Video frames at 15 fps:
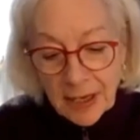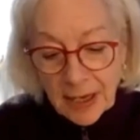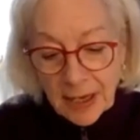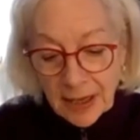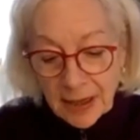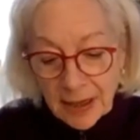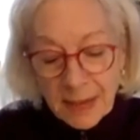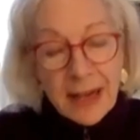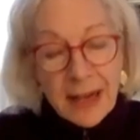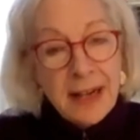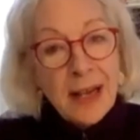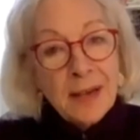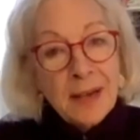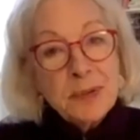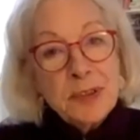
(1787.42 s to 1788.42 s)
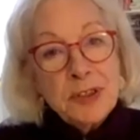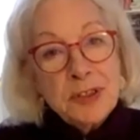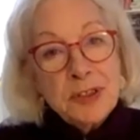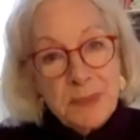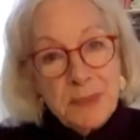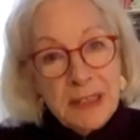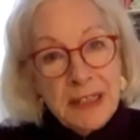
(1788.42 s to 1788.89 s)
And the man happened to
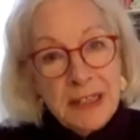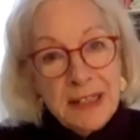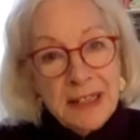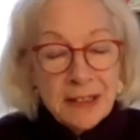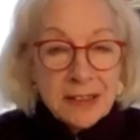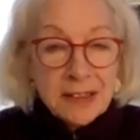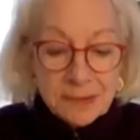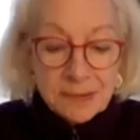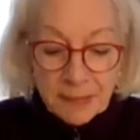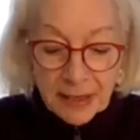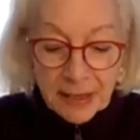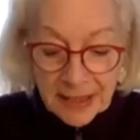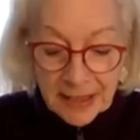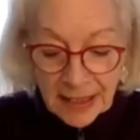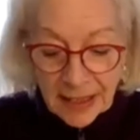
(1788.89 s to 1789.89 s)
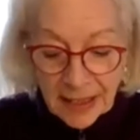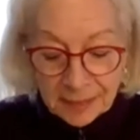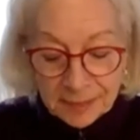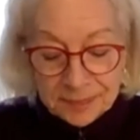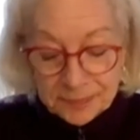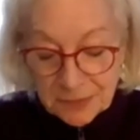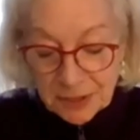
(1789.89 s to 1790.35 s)
be Nelson Mandela.
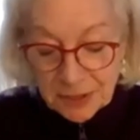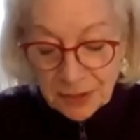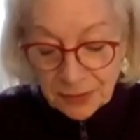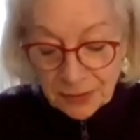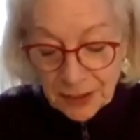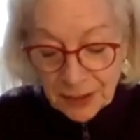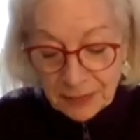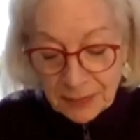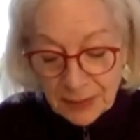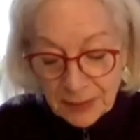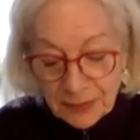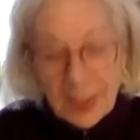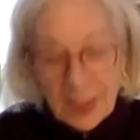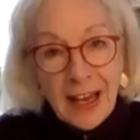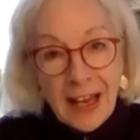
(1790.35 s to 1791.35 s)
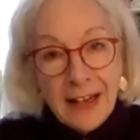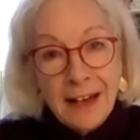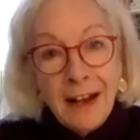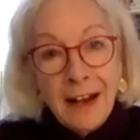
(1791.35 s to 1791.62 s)
So forgive me for that.